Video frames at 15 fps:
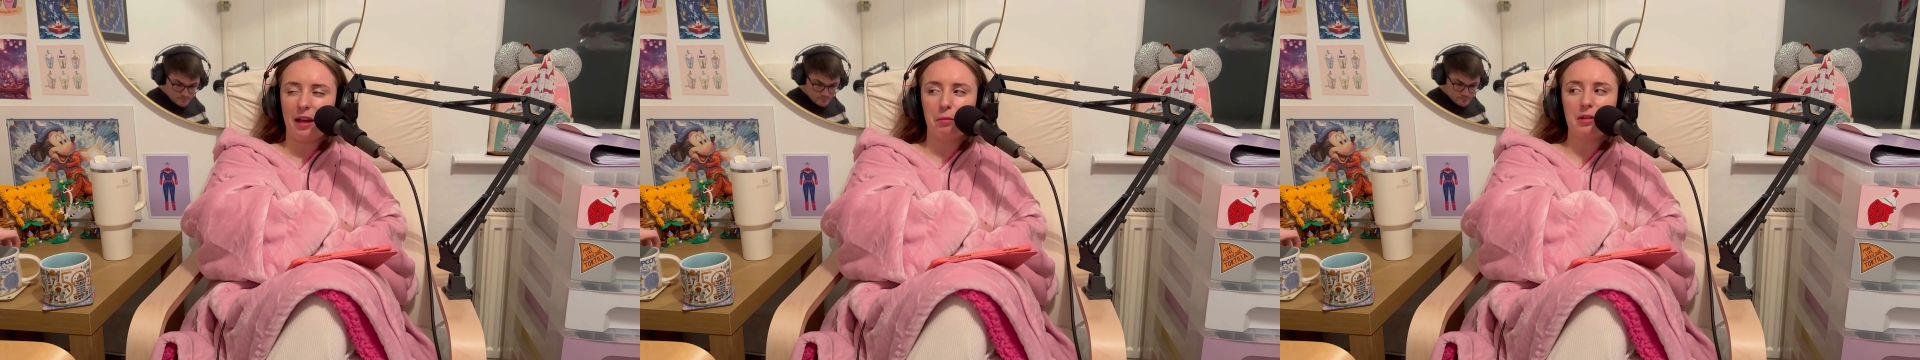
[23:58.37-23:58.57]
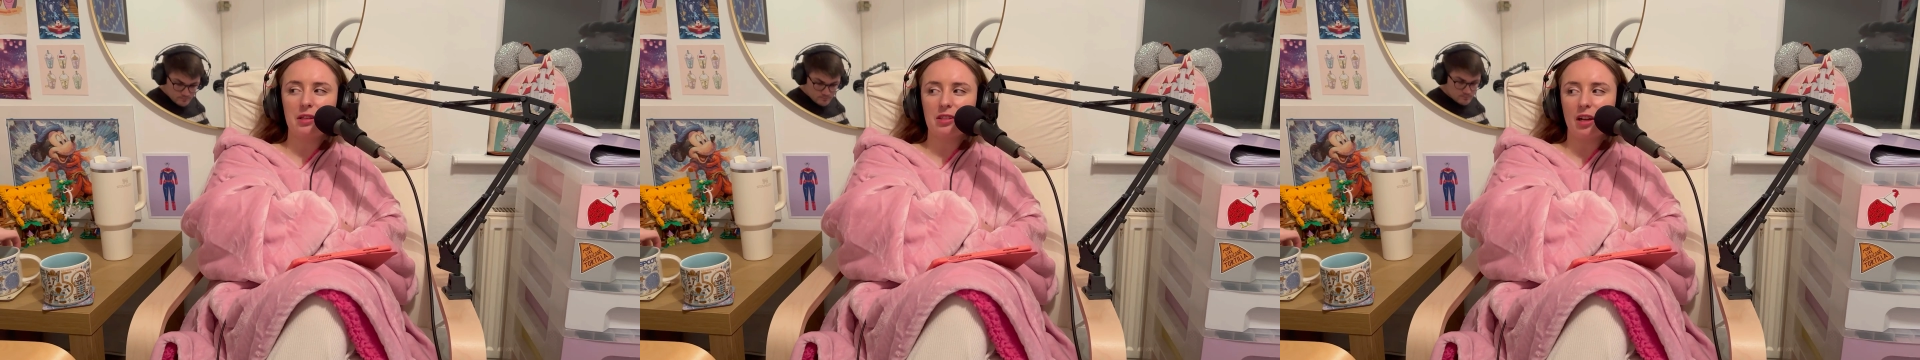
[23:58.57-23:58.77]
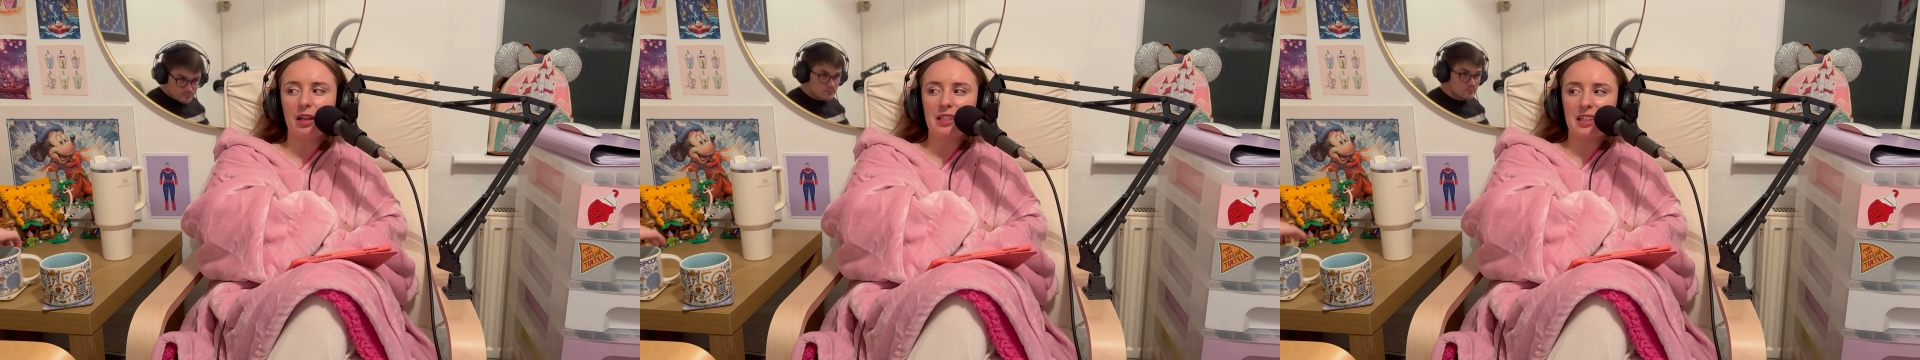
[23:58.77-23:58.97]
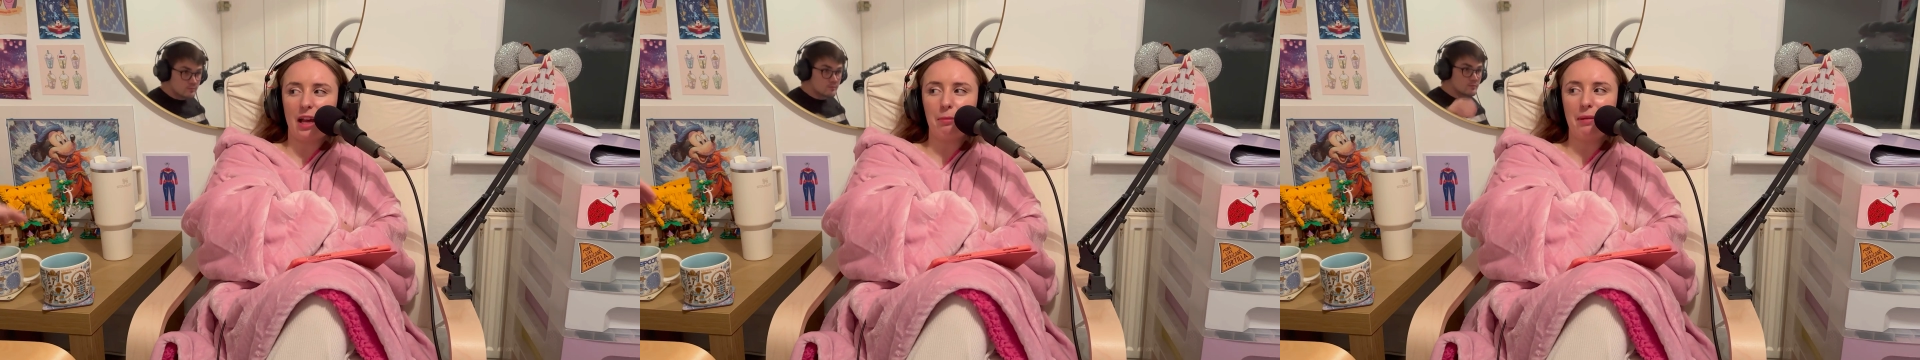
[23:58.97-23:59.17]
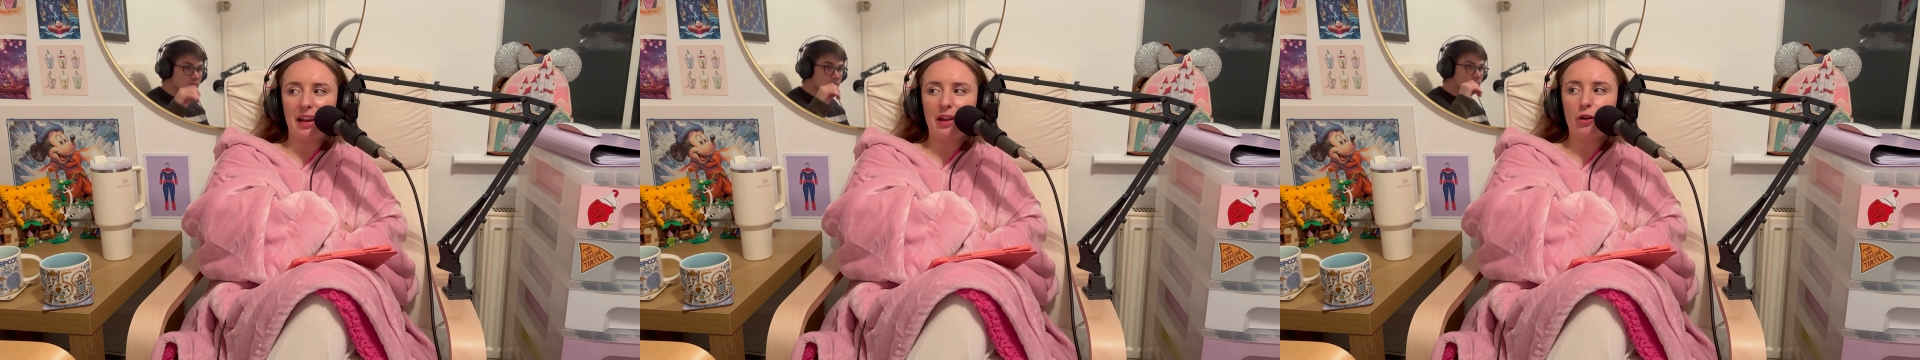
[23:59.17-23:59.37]
starting to get
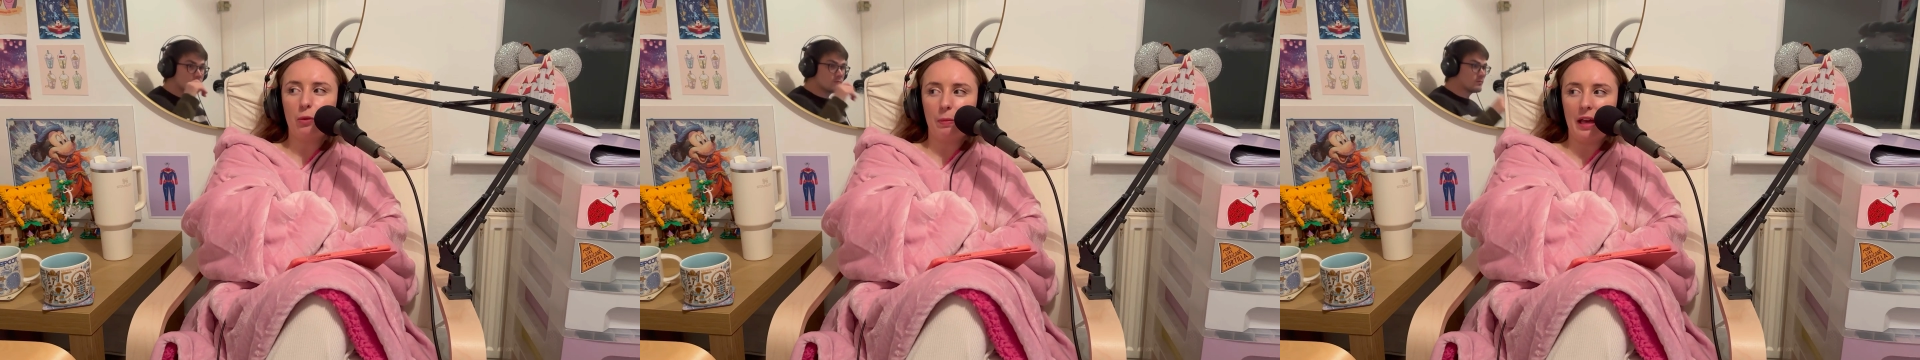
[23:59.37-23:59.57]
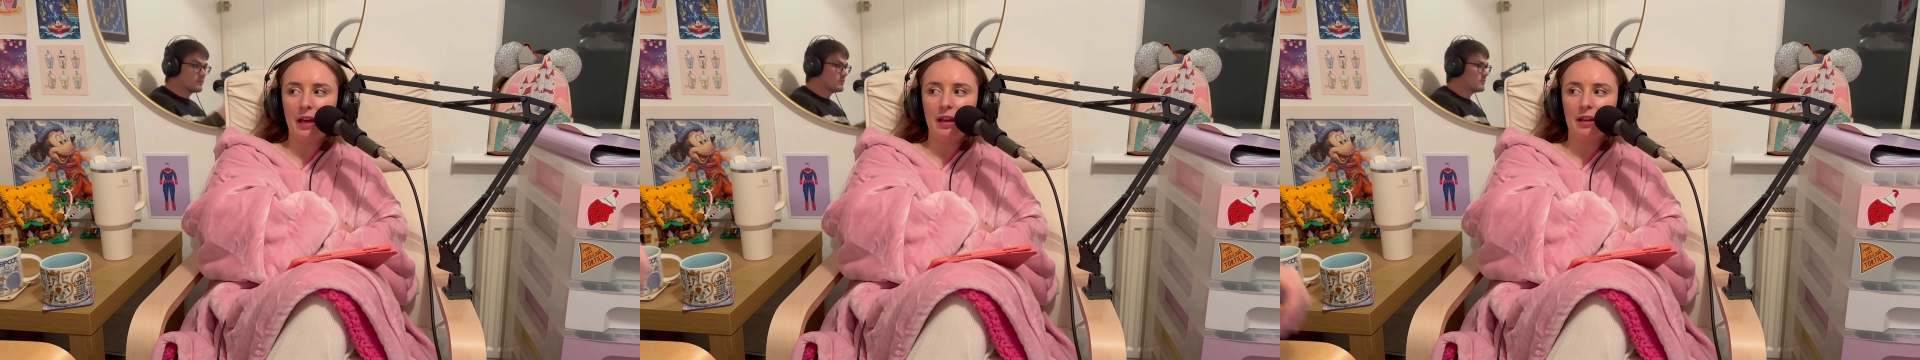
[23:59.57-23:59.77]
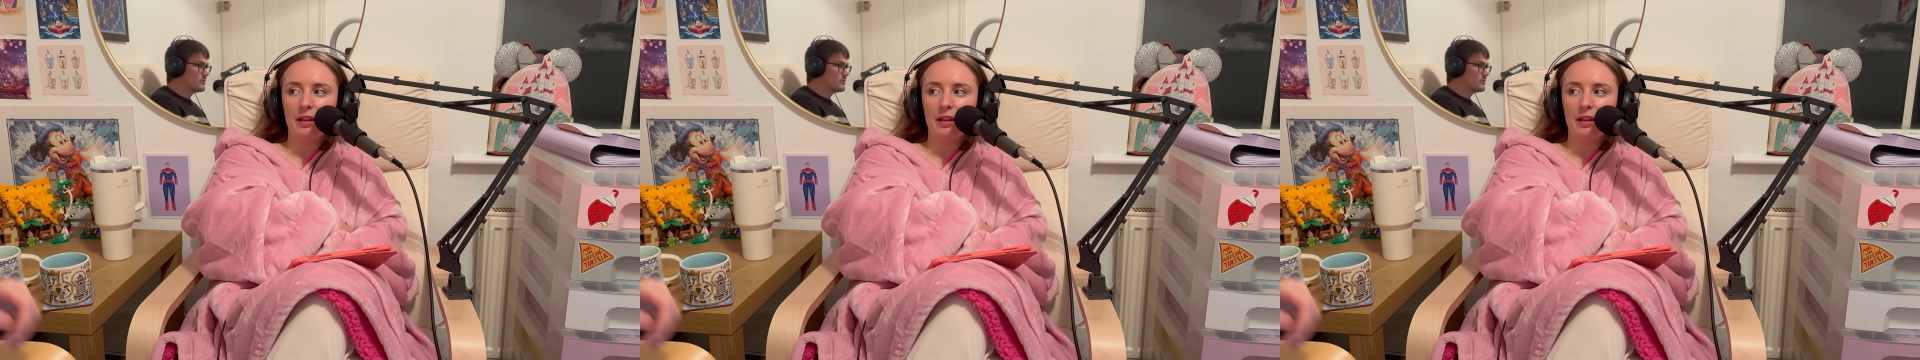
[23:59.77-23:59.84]
me a little bit.